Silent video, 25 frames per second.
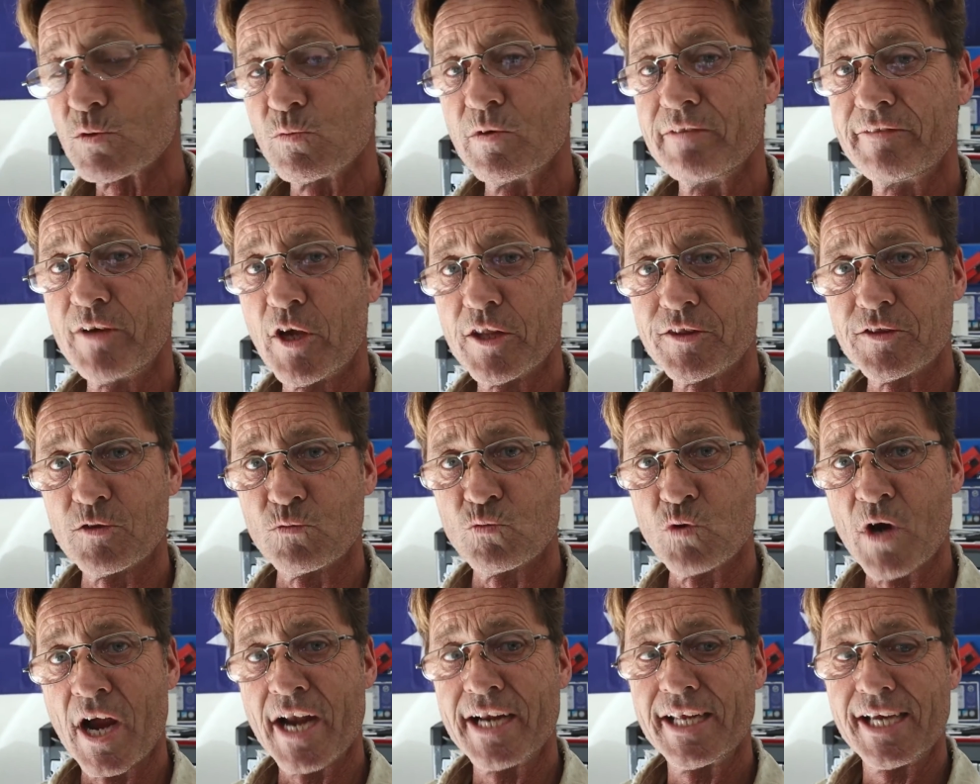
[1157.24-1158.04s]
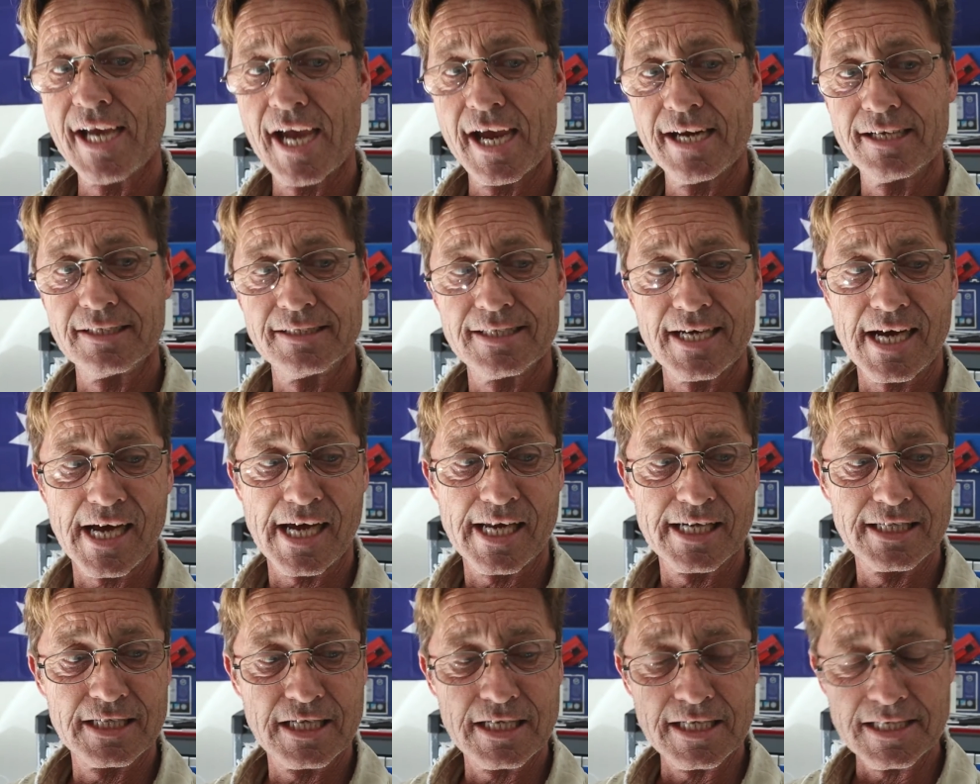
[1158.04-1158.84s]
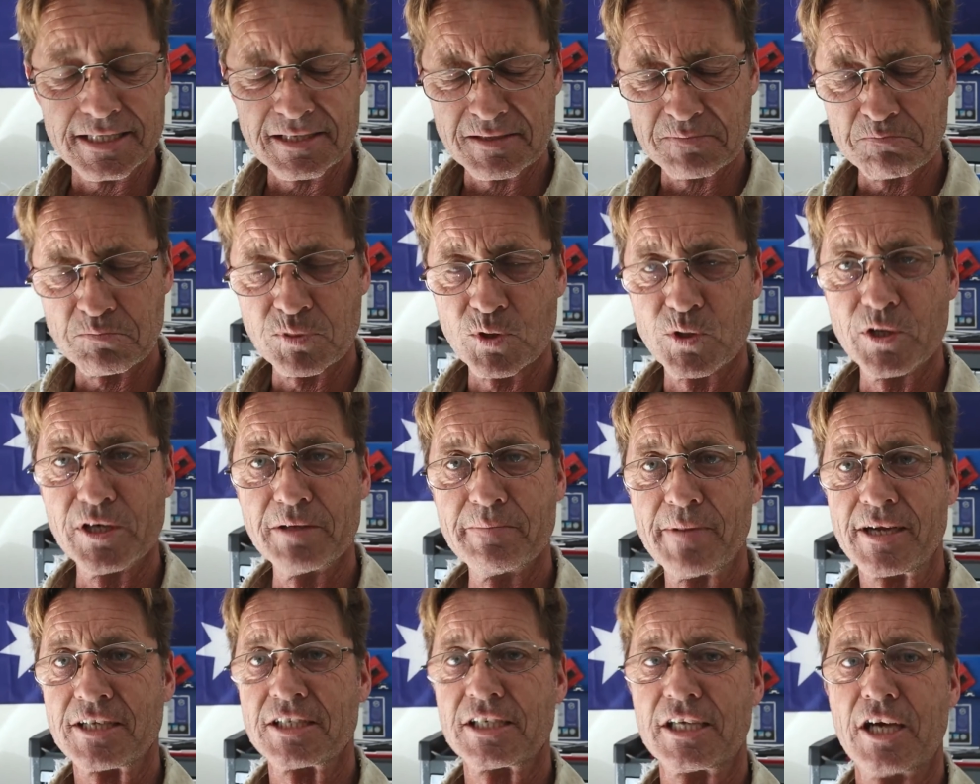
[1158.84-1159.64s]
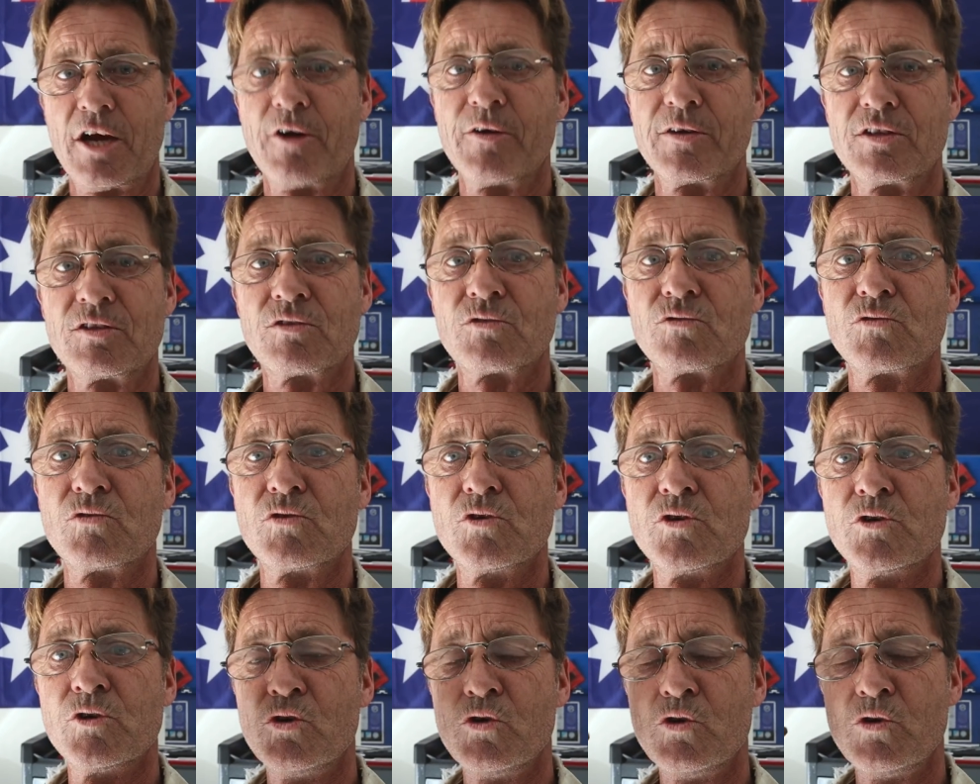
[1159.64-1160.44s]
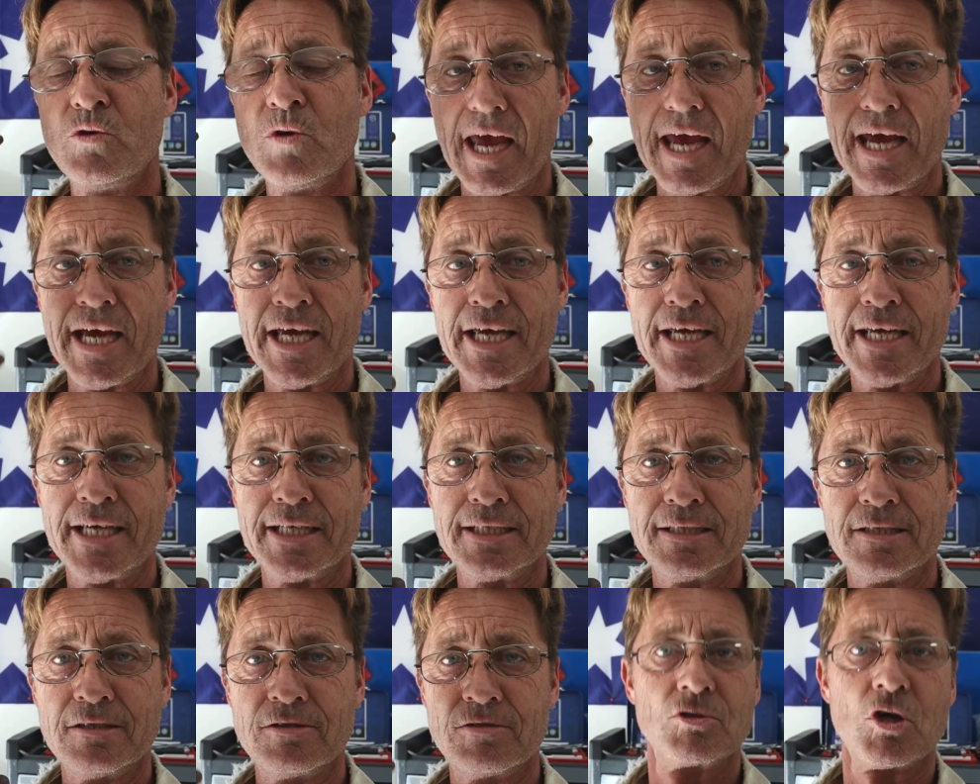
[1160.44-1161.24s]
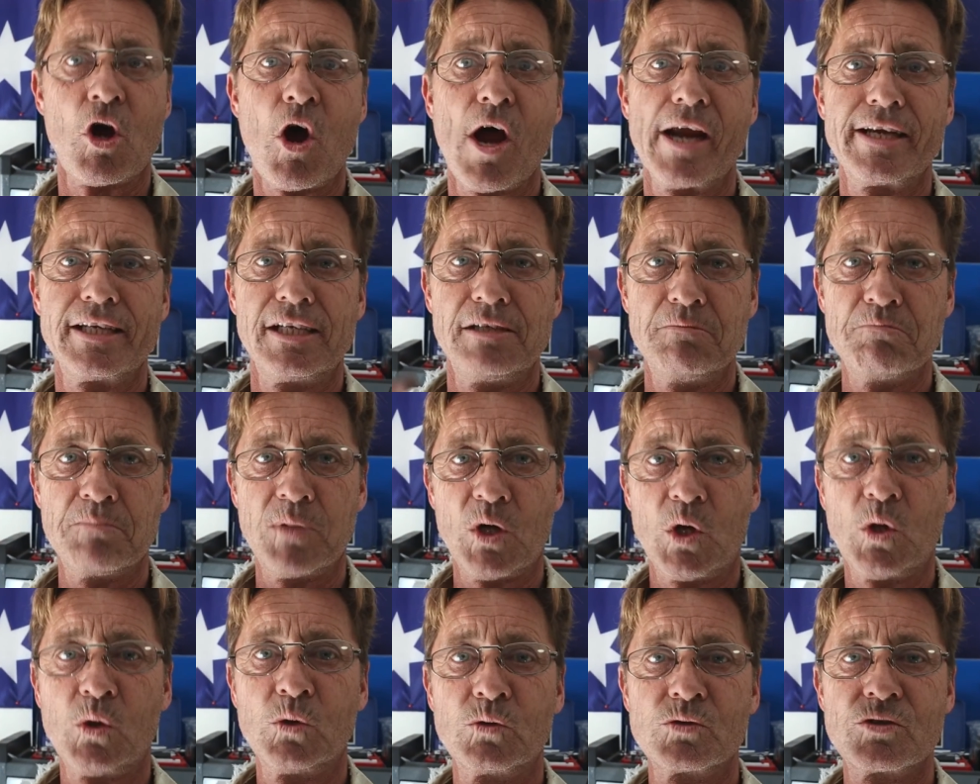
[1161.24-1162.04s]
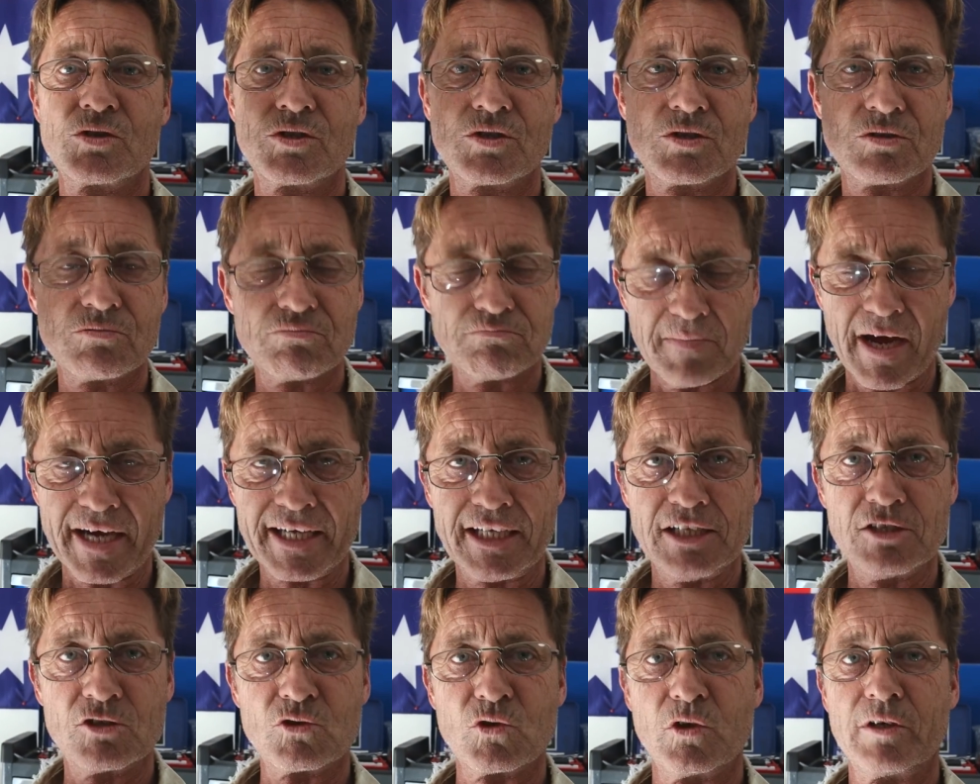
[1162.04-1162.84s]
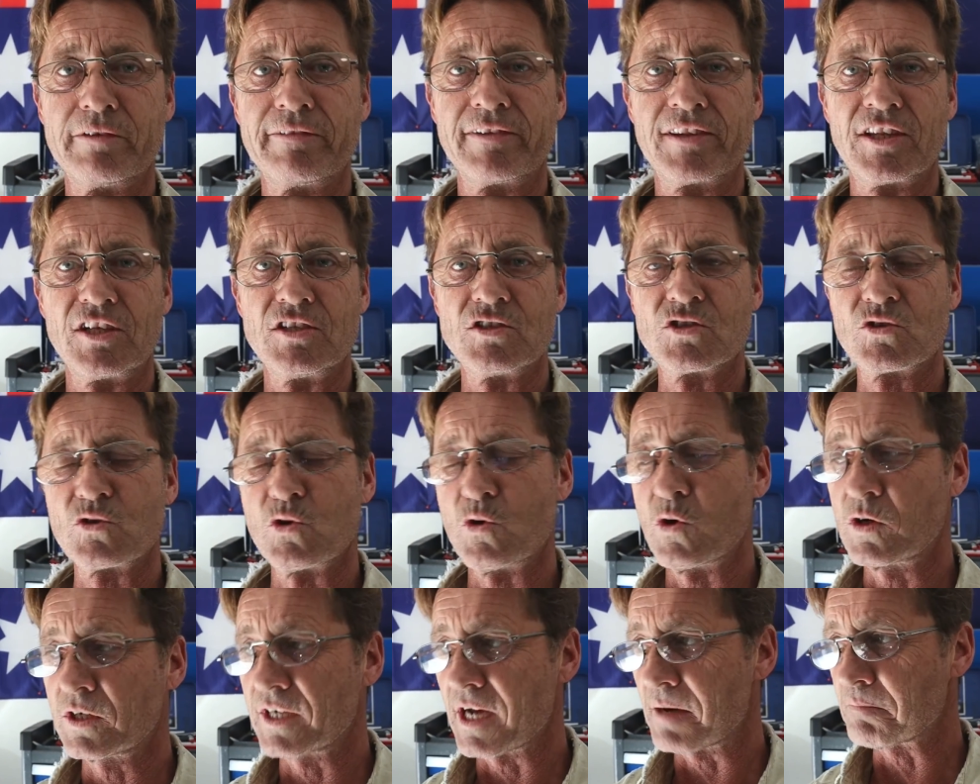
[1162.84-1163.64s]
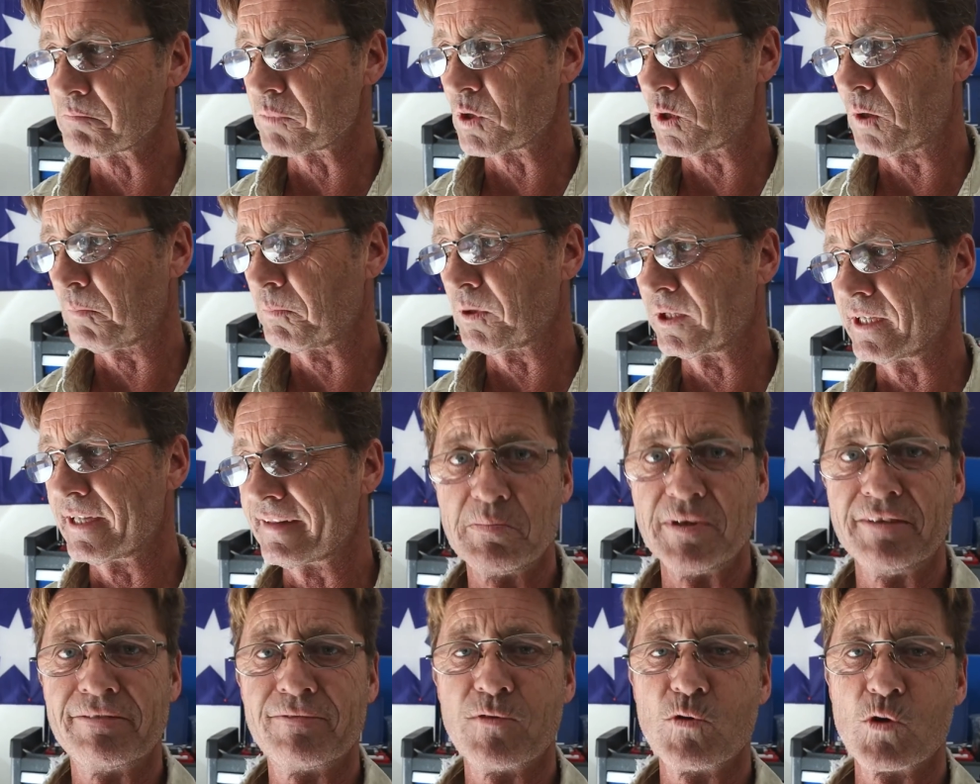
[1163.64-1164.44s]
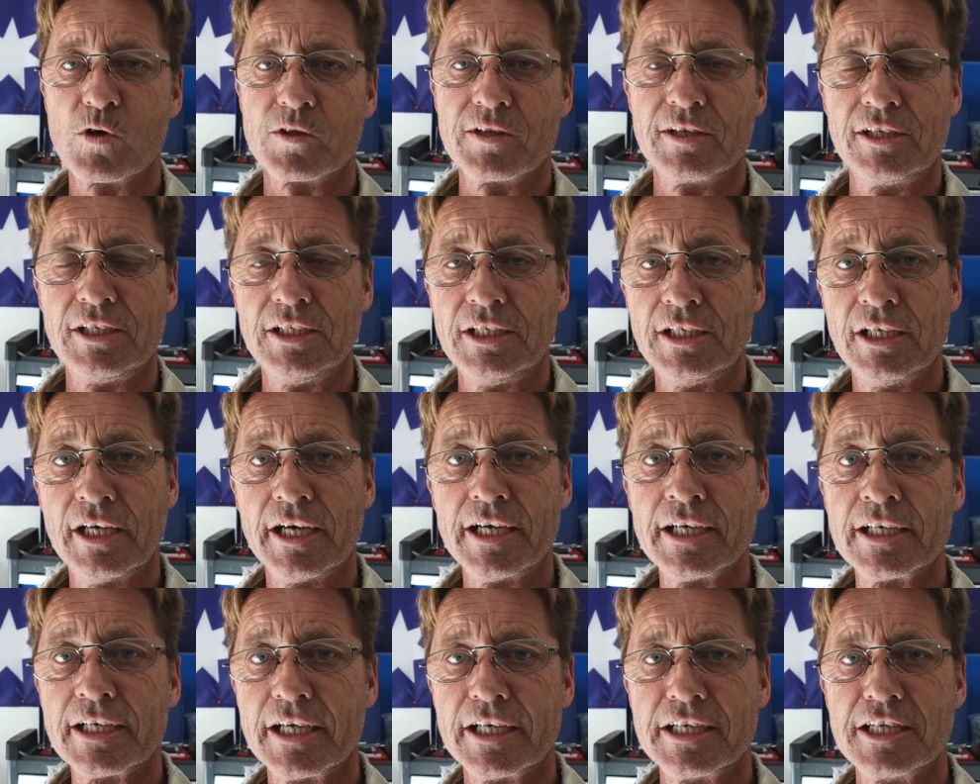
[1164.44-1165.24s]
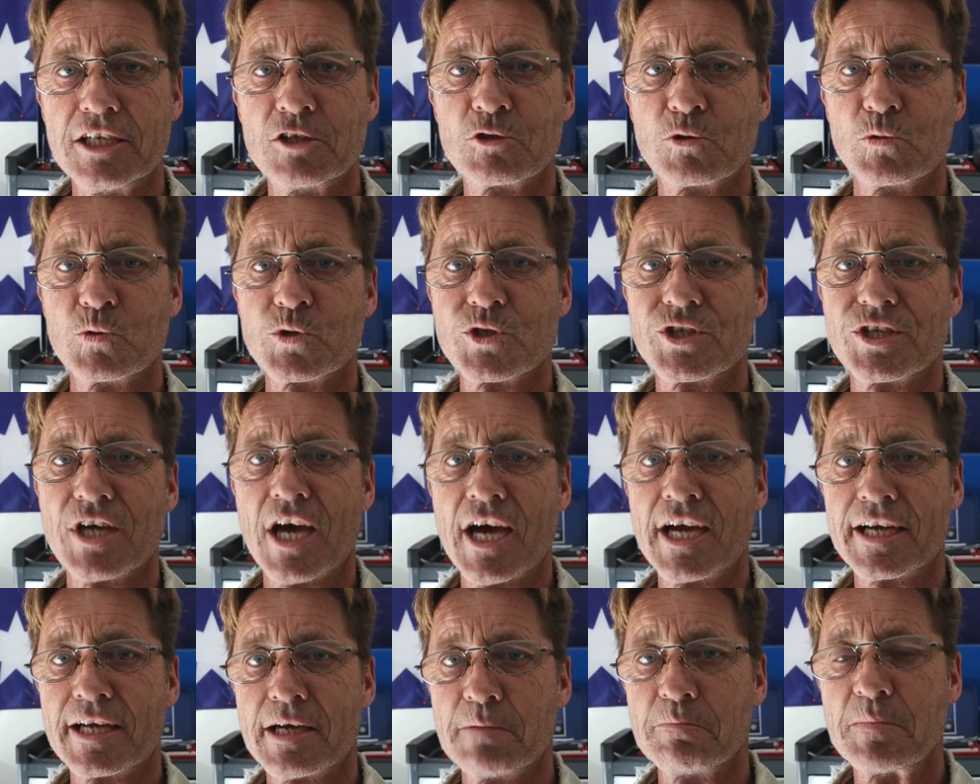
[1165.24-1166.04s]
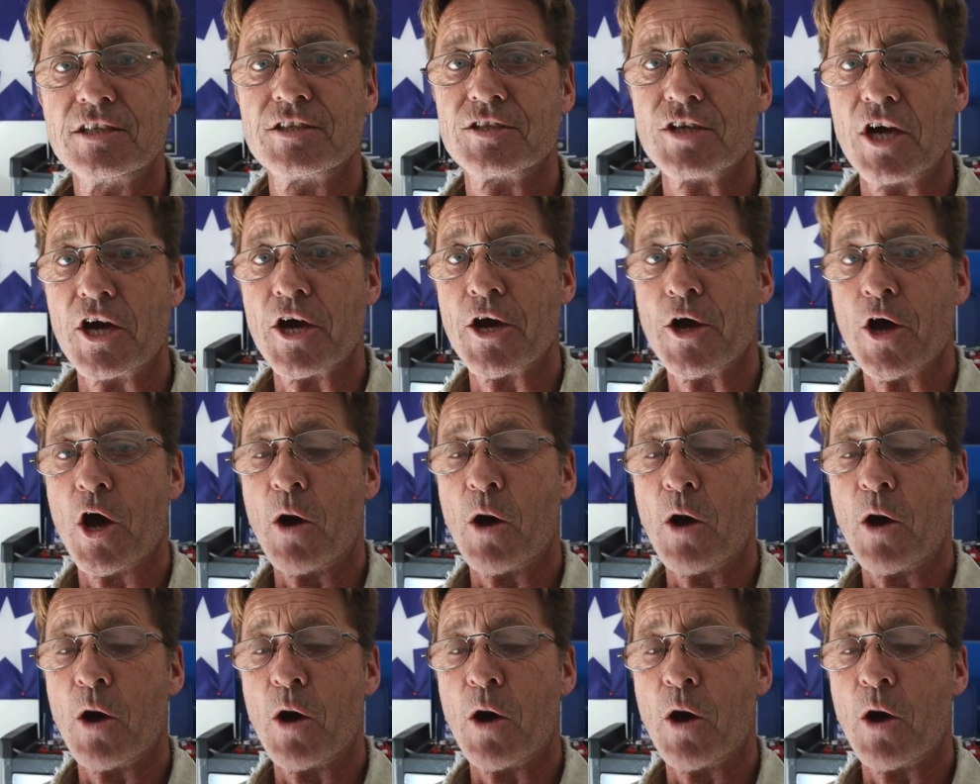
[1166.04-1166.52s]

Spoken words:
once we've got the radiator done, it's pretty much going through and tightening bolts, making sure everything's torqued up properly before the initial startup.